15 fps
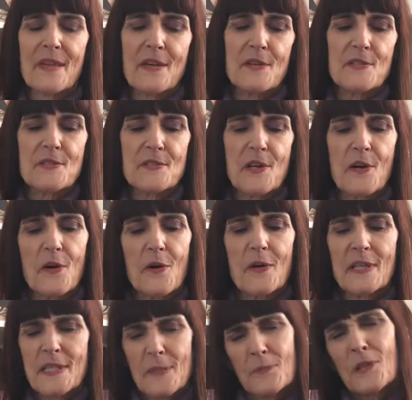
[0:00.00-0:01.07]
So
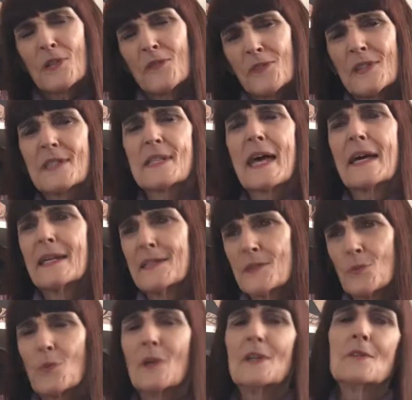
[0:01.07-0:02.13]
it's
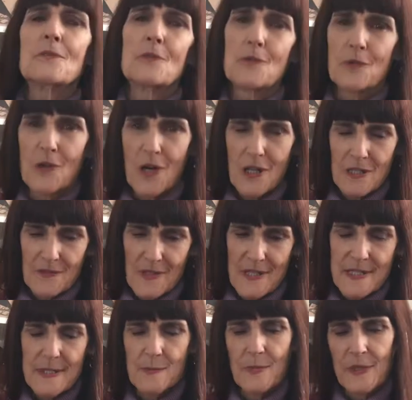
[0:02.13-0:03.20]
wonderful for all of
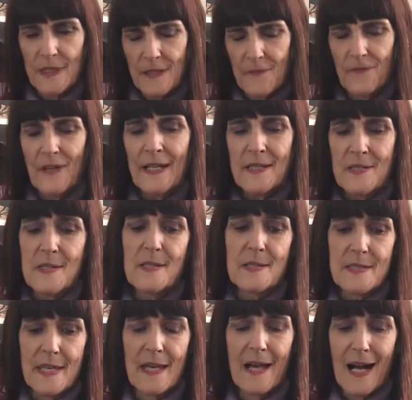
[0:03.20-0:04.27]
us, but it affects
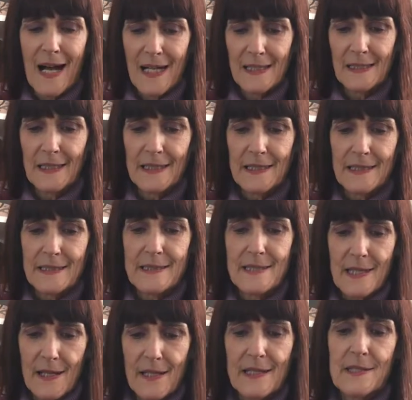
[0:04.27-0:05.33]
this highlighted
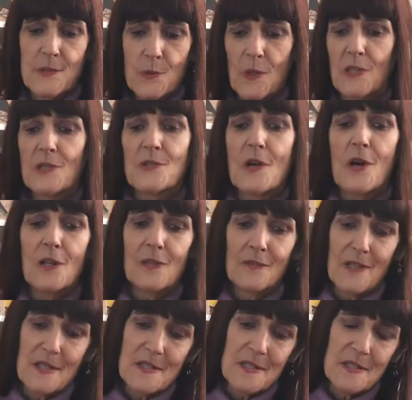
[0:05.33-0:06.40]
sign as well as all of
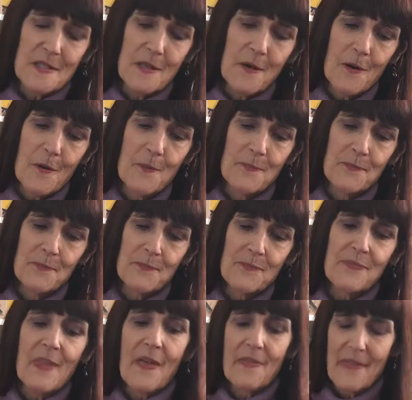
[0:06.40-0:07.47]
us. So
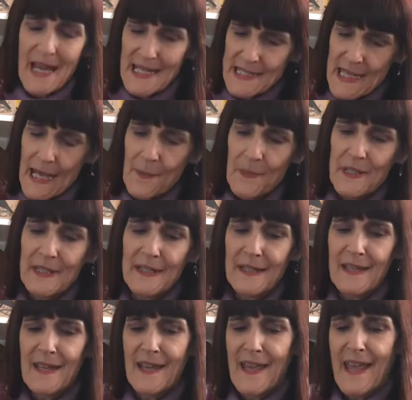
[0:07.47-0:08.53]
that's happening.
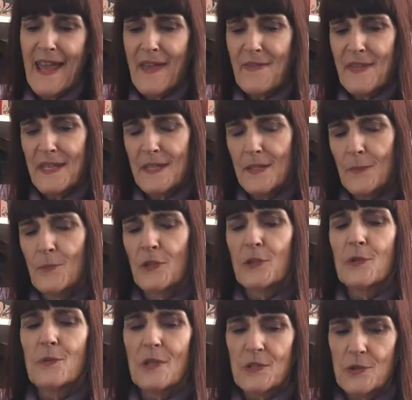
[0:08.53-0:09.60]
And then the
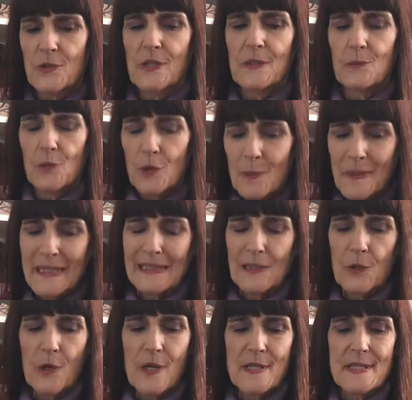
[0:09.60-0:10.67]
Mercury retrograde will be in
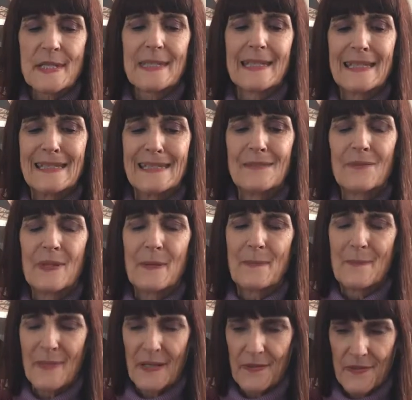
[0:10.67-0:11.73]
Aquarius at the end of the
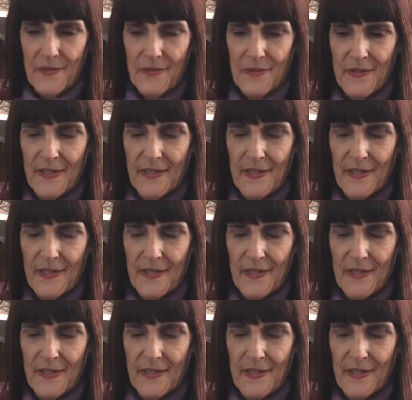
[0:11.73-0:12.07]
month.